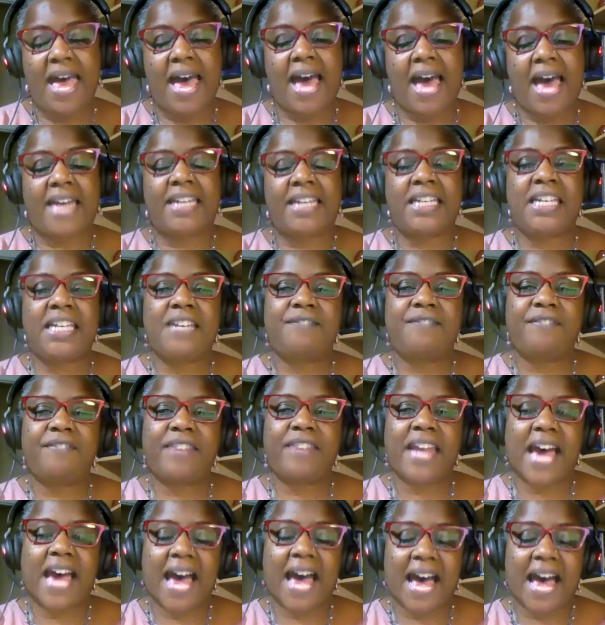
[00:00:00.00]
And
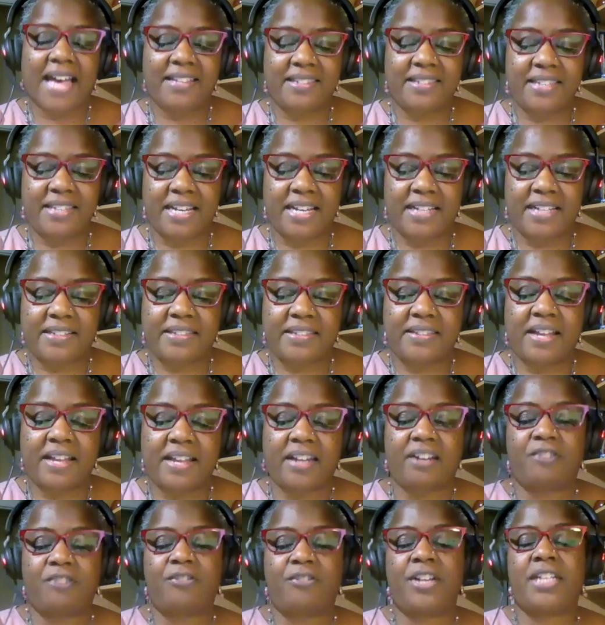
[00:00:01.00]
even assets
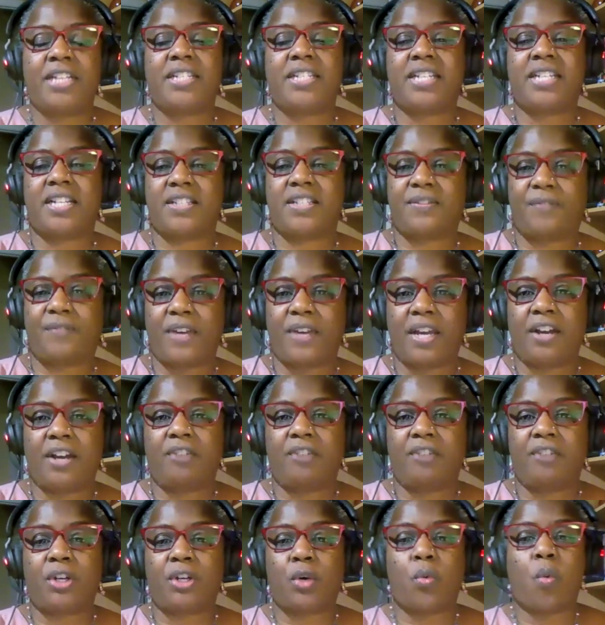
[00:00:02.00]
that are rated as
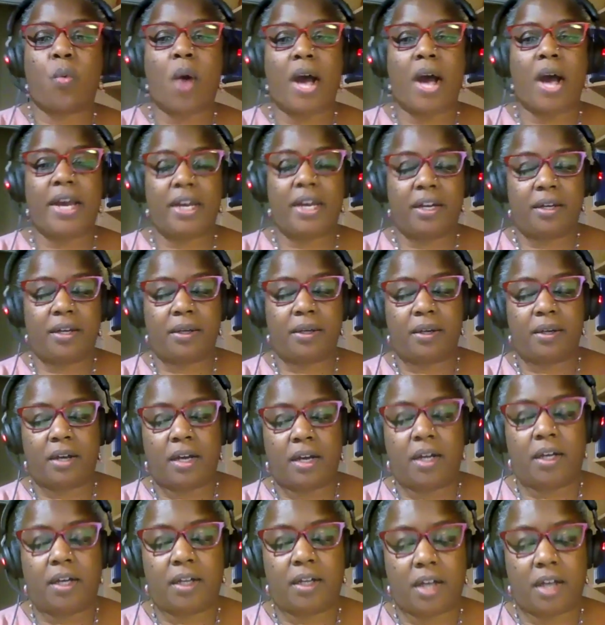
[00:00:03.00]
fair require
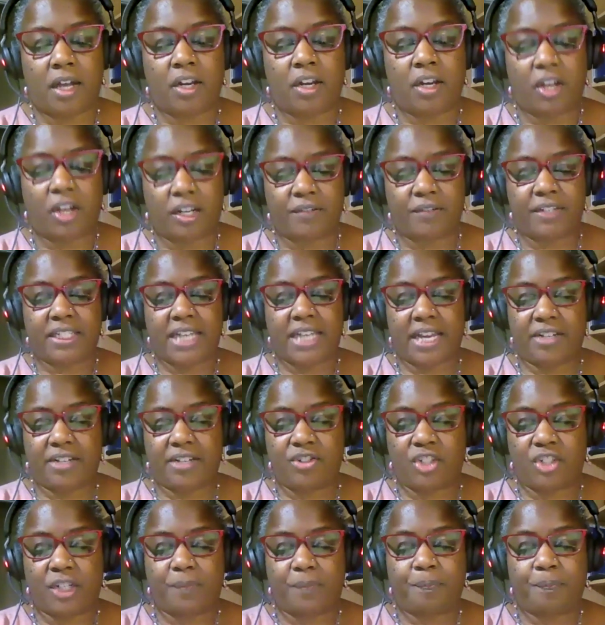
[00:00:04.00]
a lot of
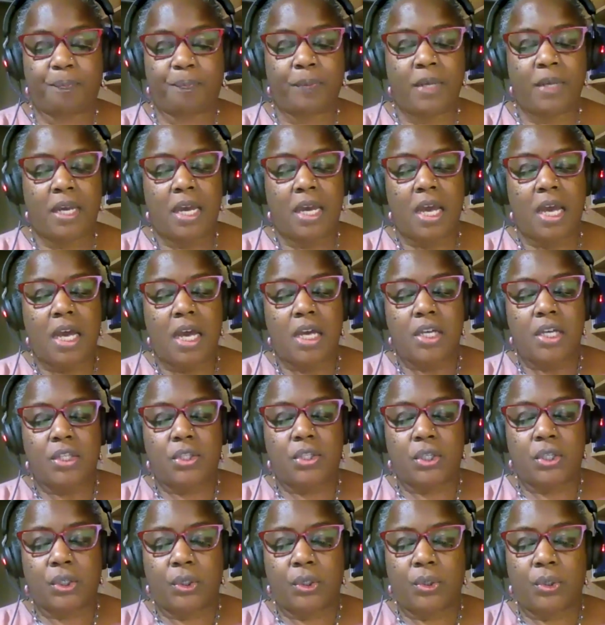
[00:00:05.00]
attention.
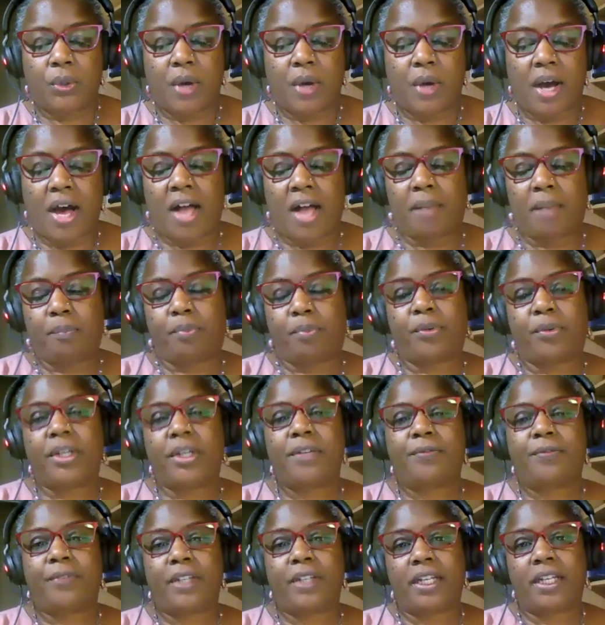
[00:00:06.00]
So I'll
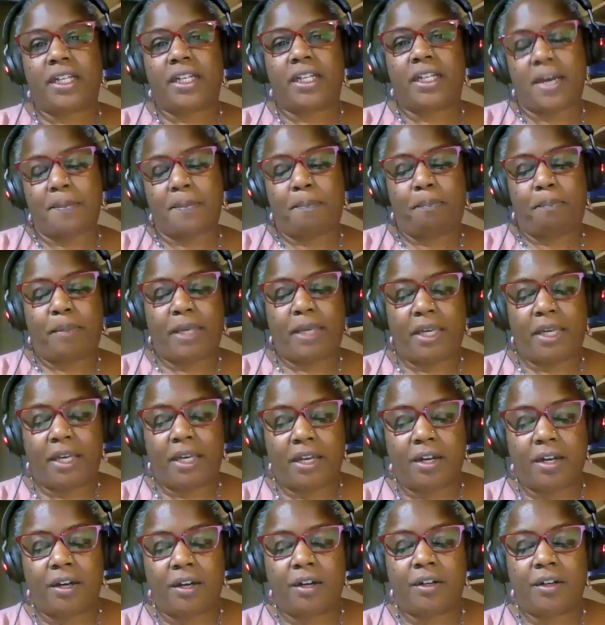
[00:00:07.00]
briefly
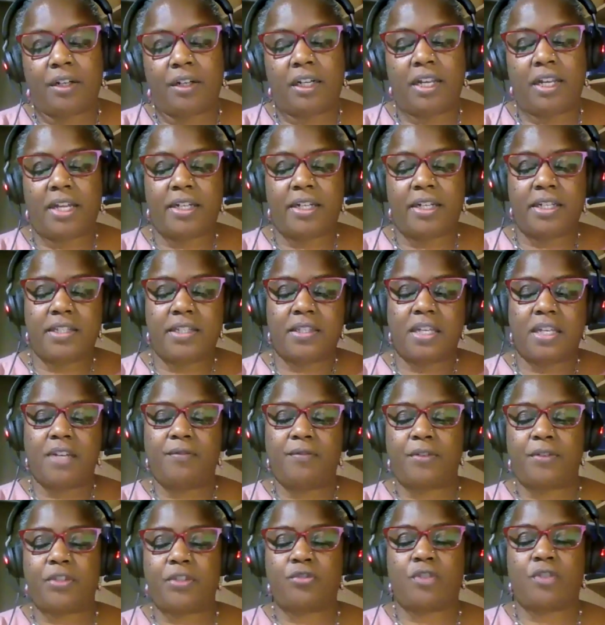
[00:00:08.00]
compare London's
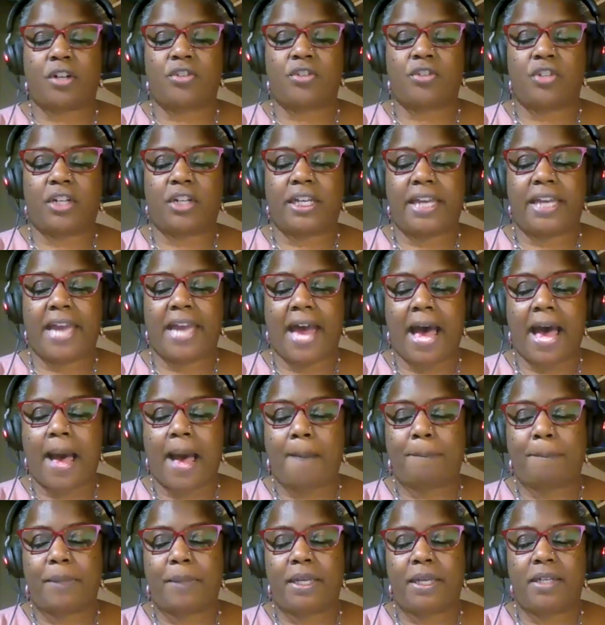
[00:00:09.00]
infrastructure
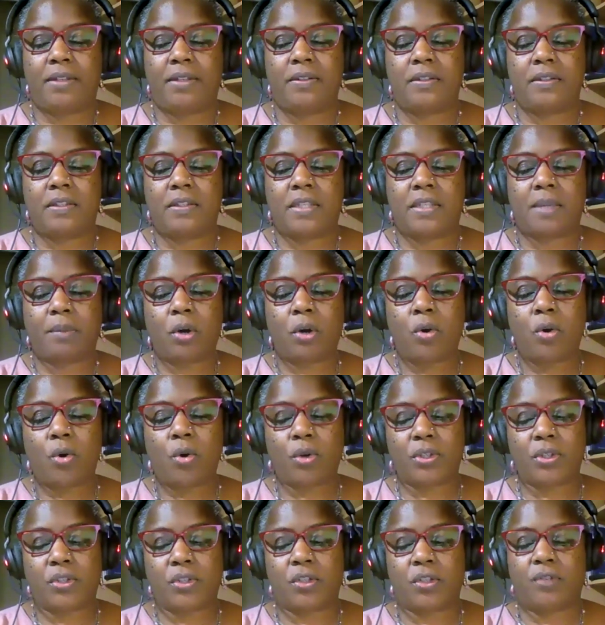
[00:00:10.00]
gap in some
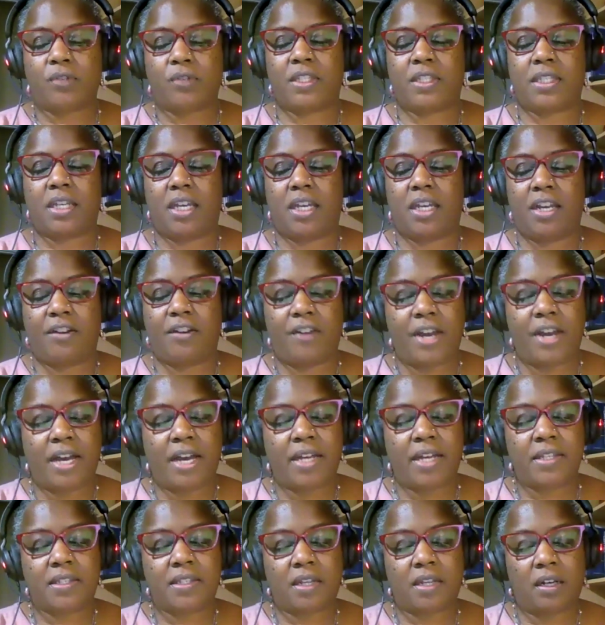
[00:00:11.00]
core service
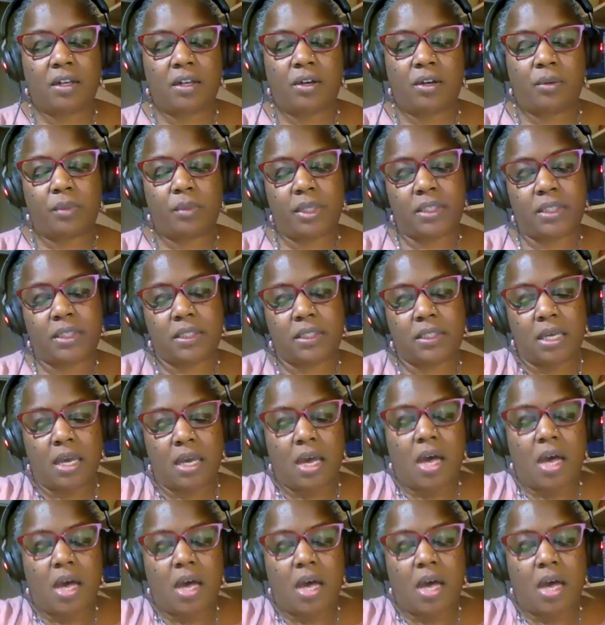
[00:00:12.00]
areas, along with